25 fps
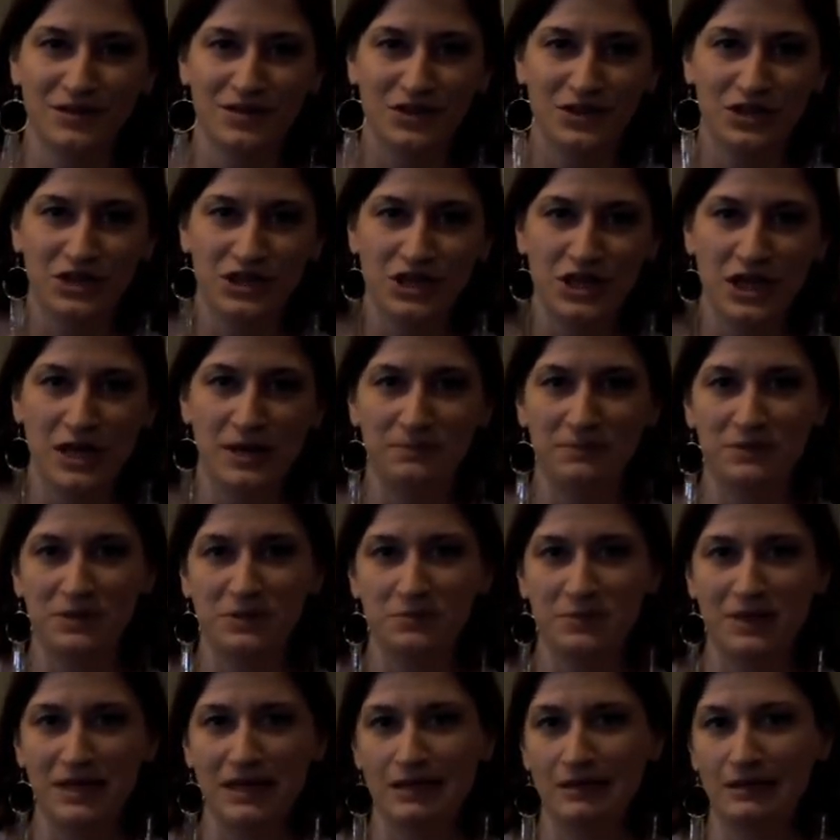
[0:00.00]
shaped
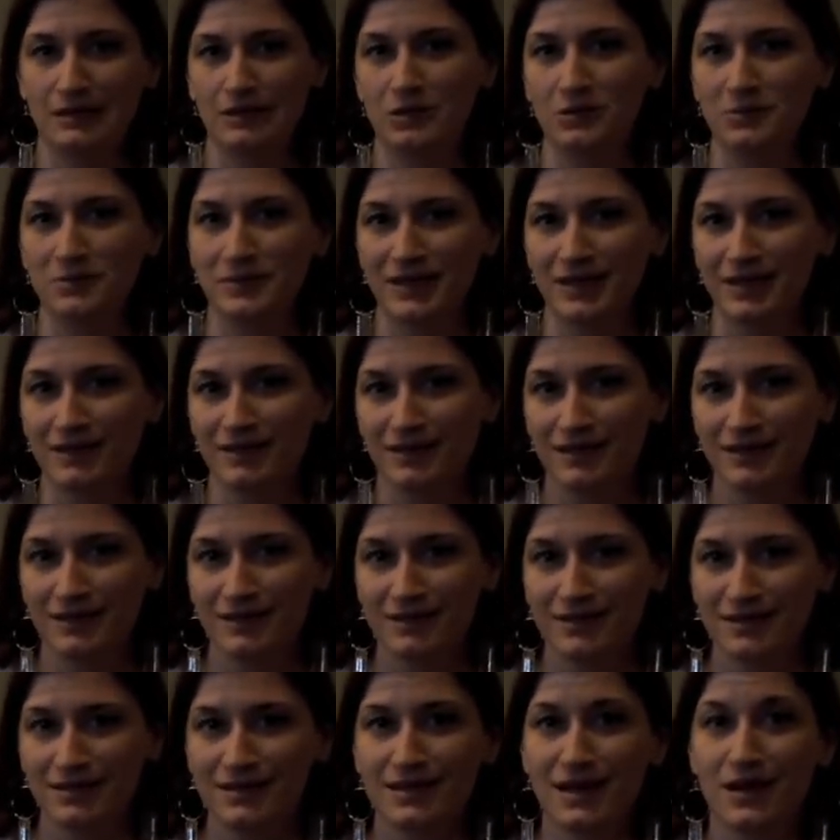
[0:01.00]
me a little bit,
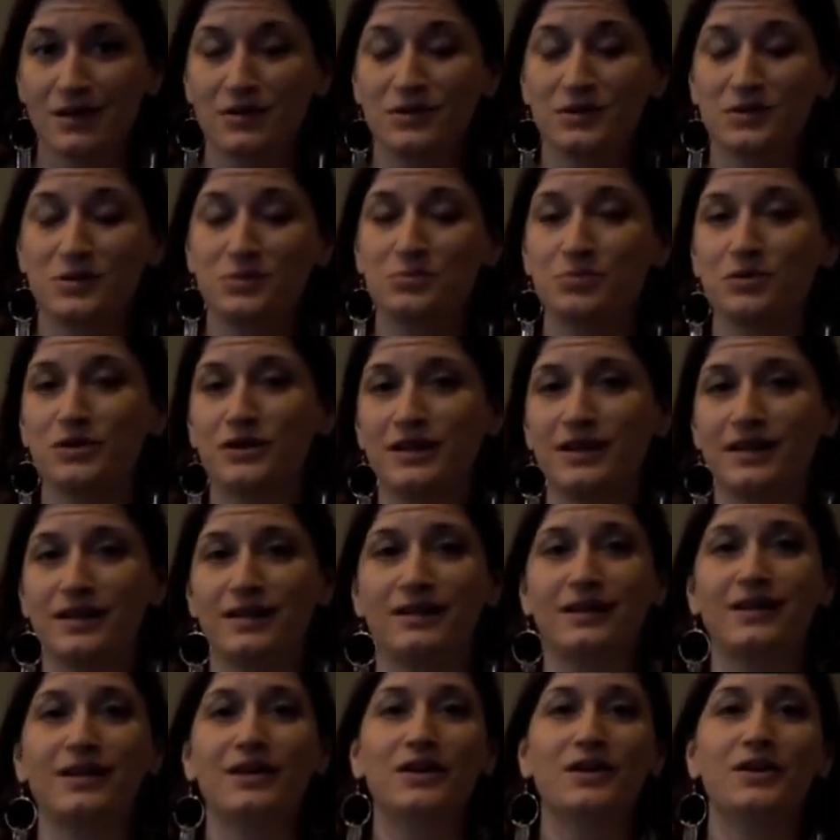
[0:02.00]
because I was pretty
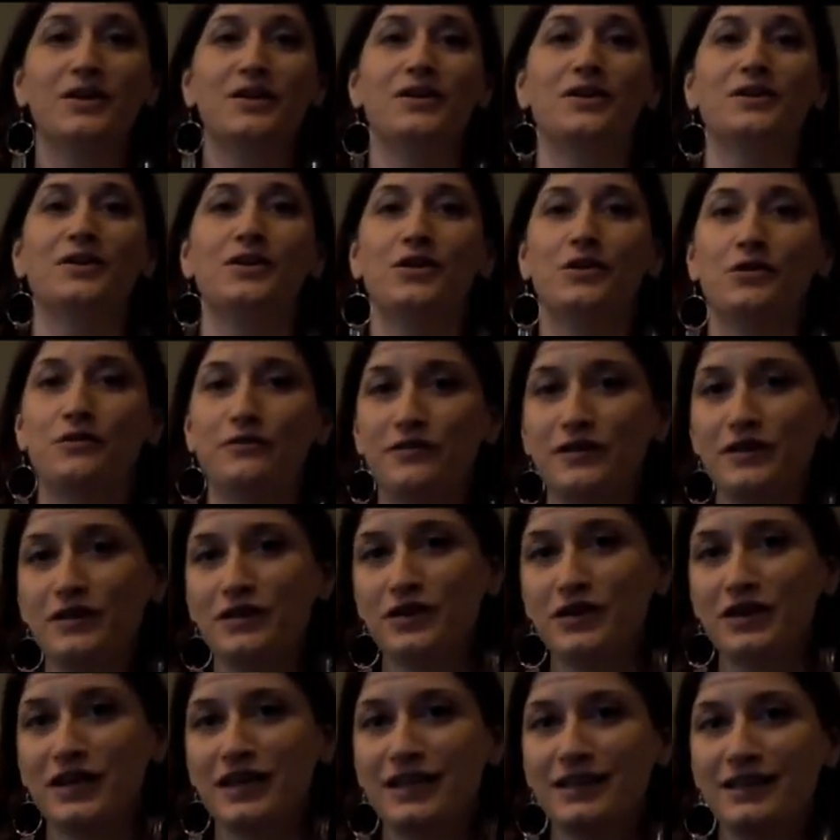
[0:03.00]
goofy
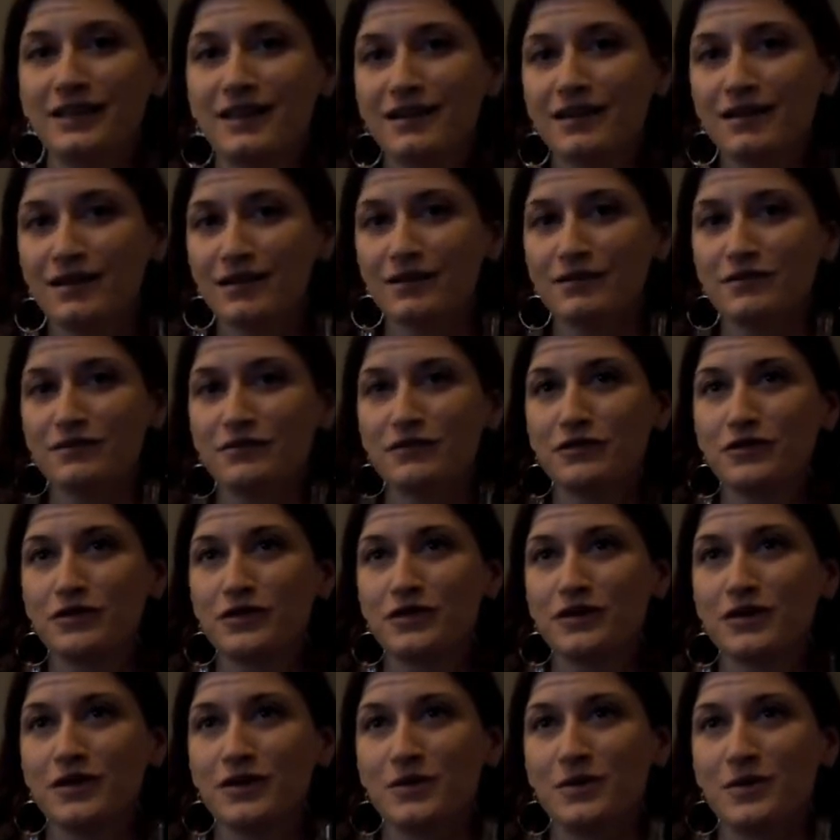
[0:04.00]
looking there
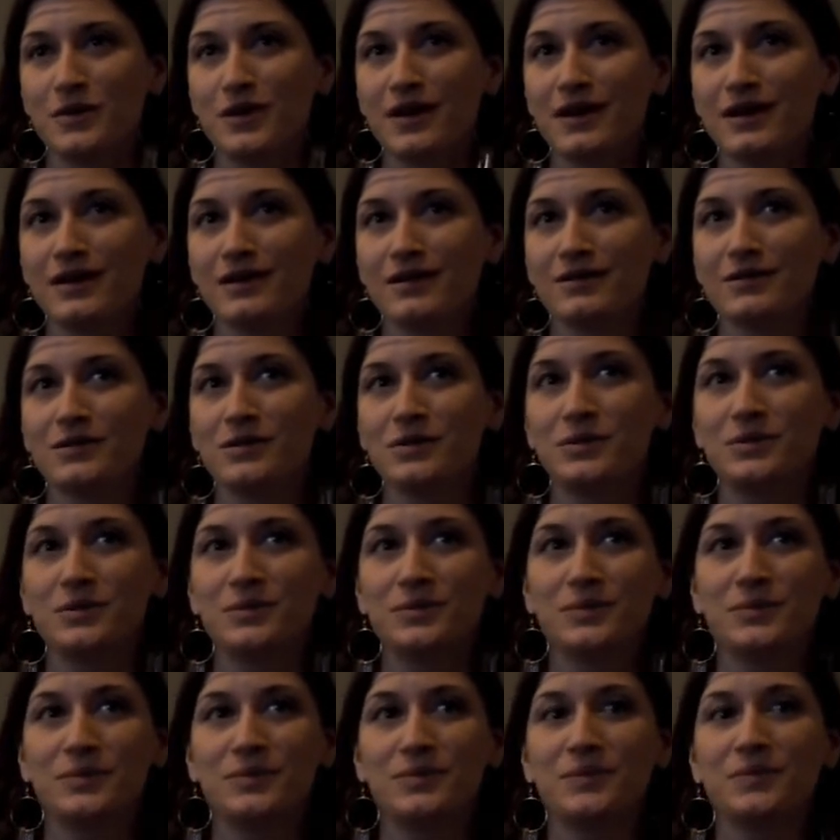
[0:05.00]
for a while,
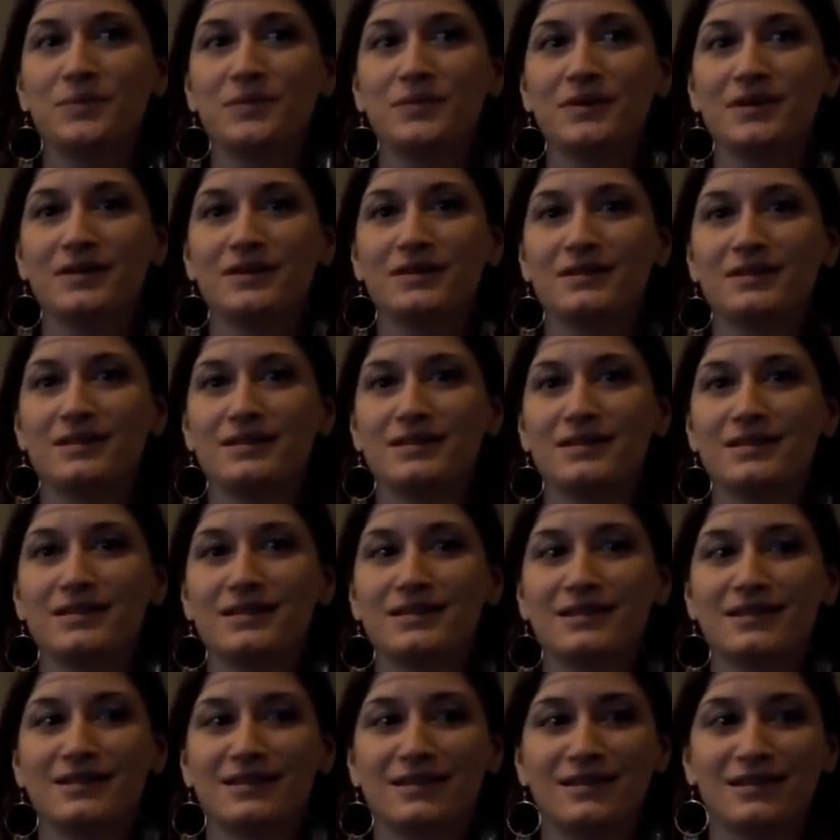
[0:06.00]
because
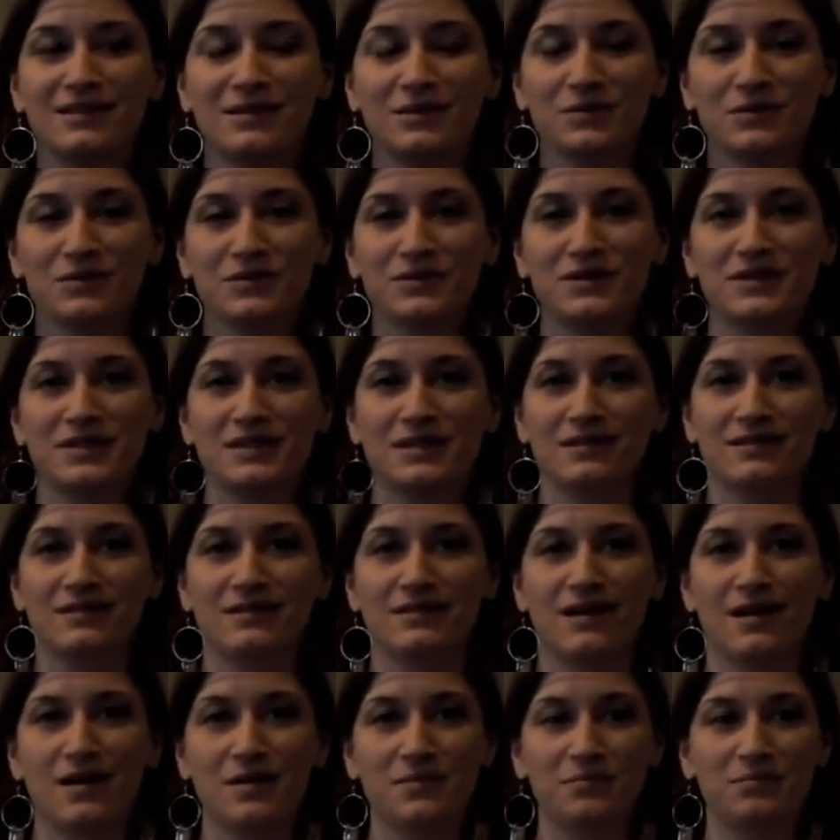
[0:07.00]
they were
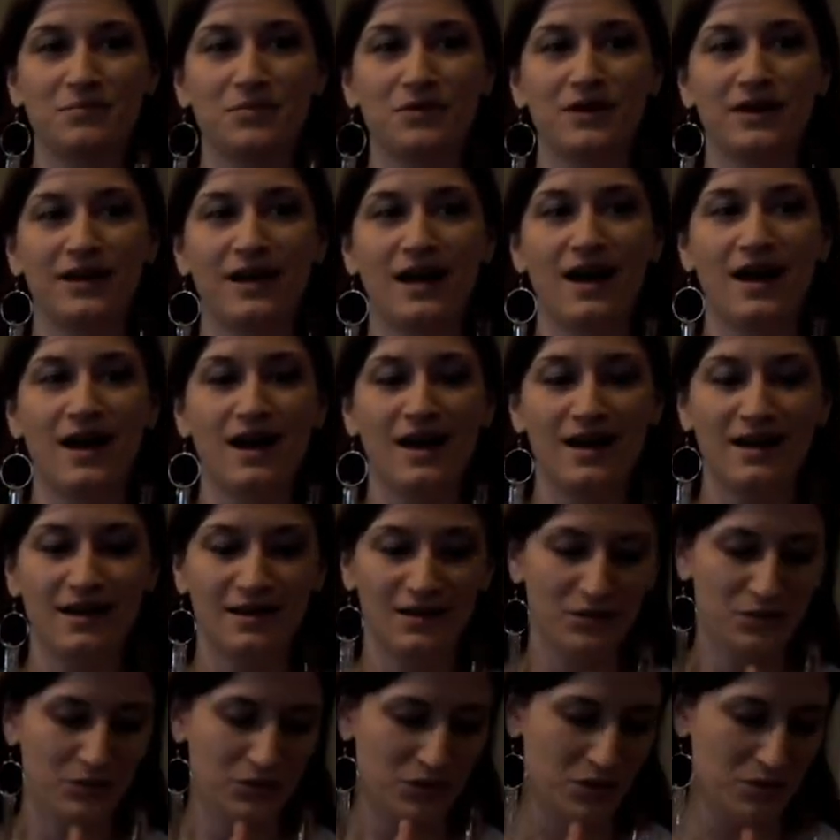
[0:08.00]
still up pretty high and
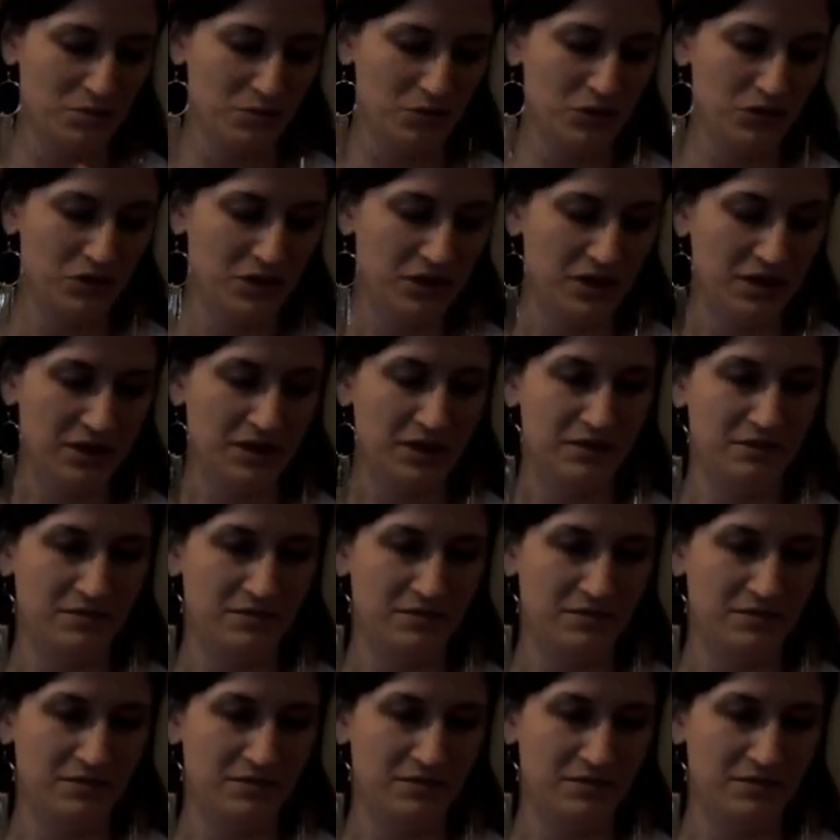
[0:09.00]
it was almost like